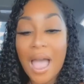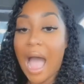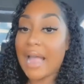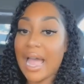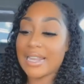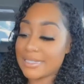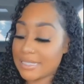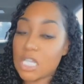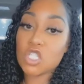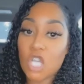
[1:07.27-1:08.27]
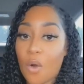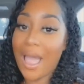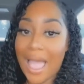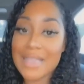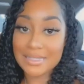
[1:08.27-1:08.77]
I gotta sit your
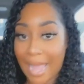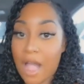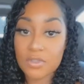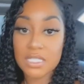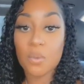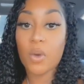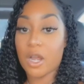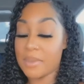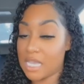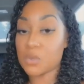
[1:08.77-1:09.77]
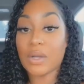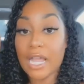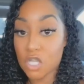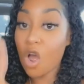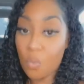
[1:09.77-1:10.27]
ass down somewhere because what I
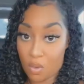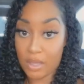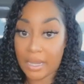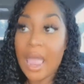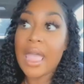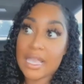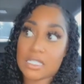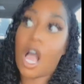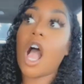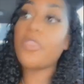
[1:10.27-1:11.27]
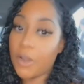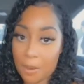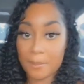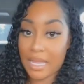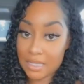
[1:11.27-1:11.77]
don't want is other
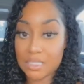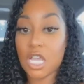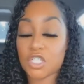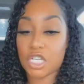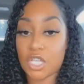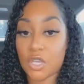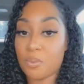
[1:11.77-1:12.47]
men touching you.